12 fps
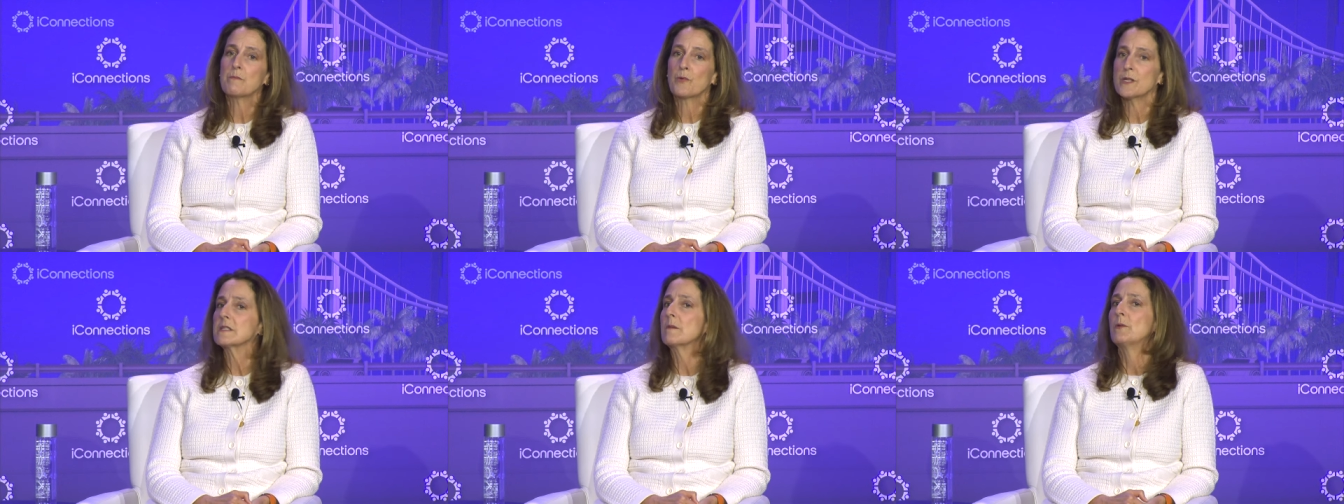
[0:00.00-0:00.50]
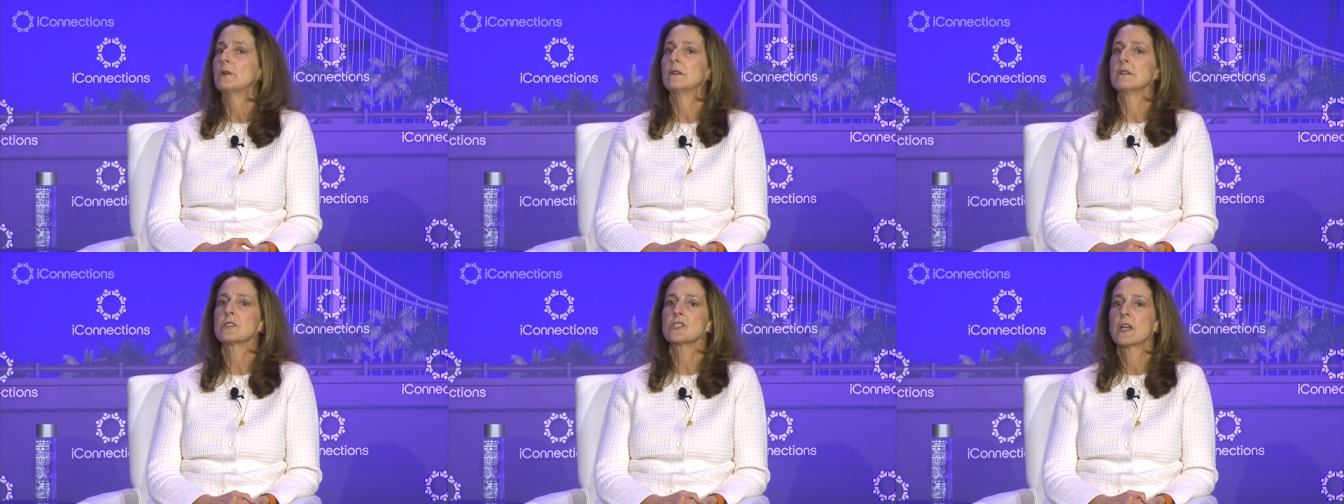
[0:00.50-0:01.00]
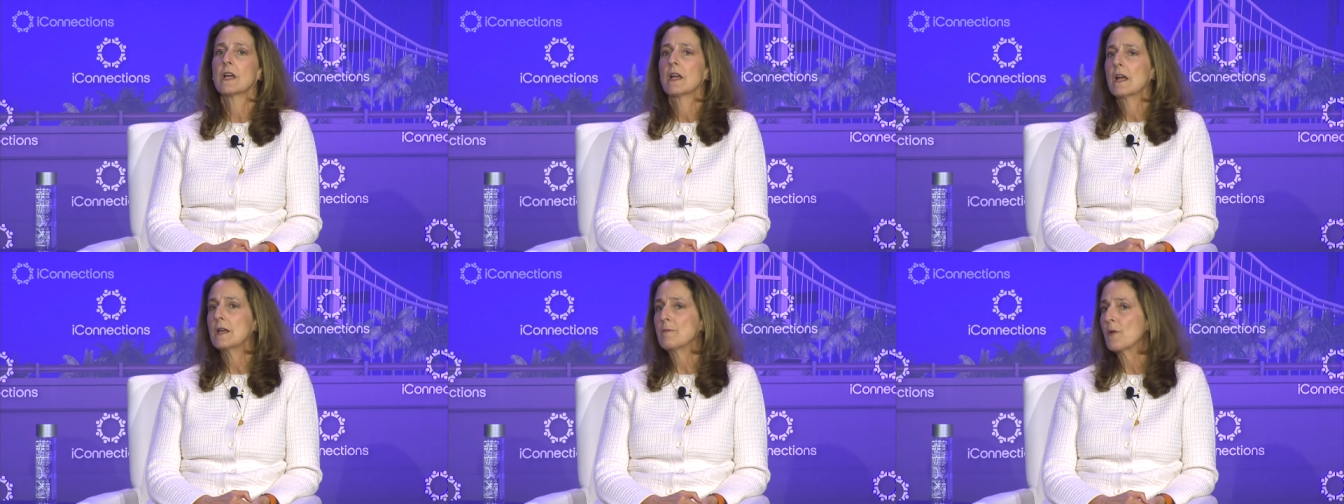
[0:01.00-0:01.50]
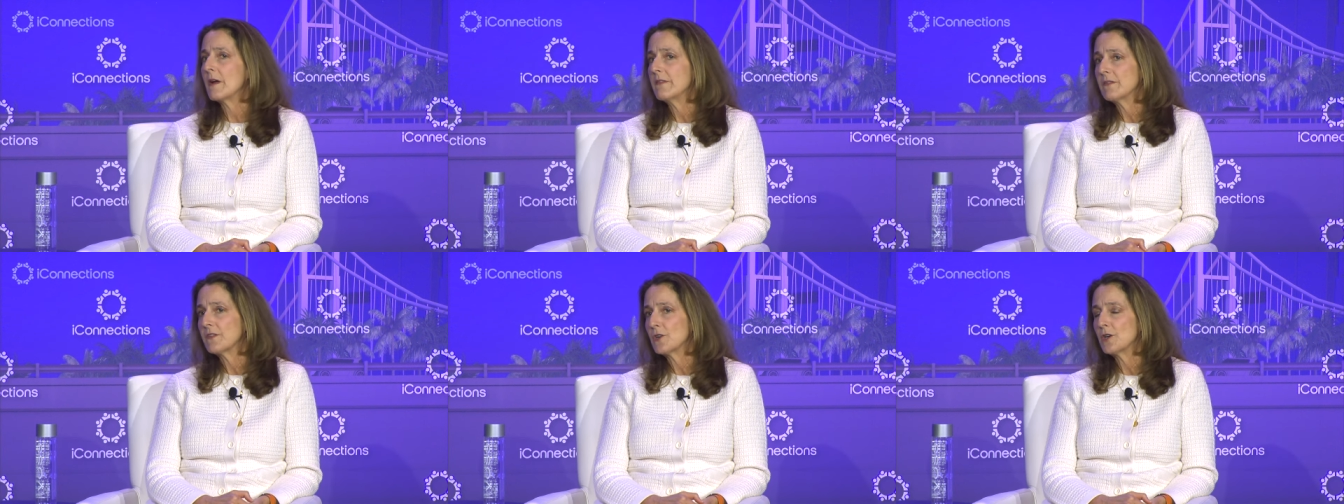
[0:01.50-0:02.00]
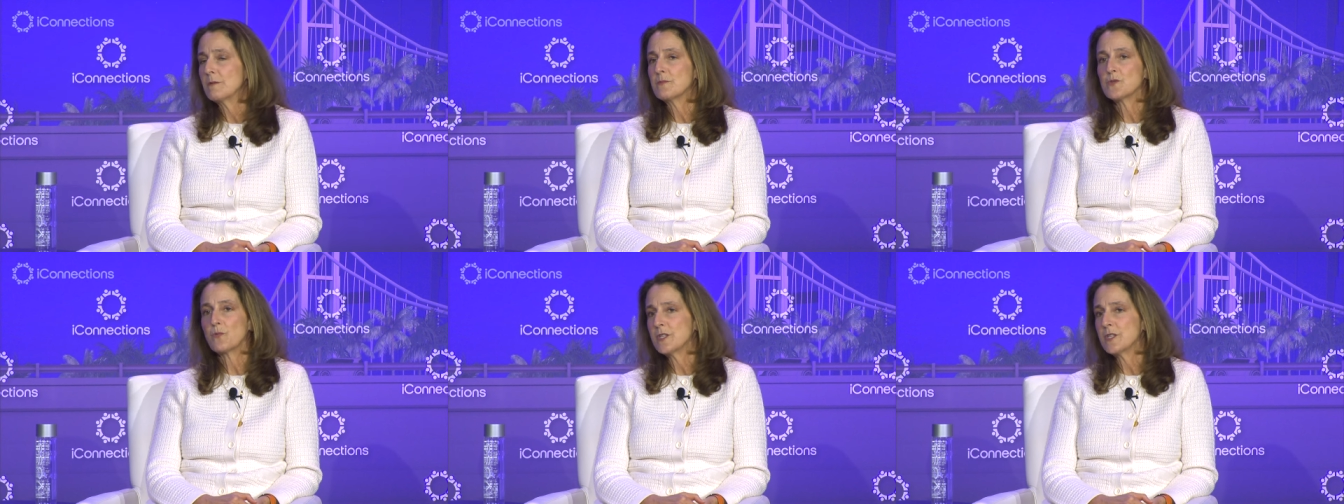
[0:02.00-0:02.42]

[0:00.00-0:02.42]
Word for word: principles, in private firms.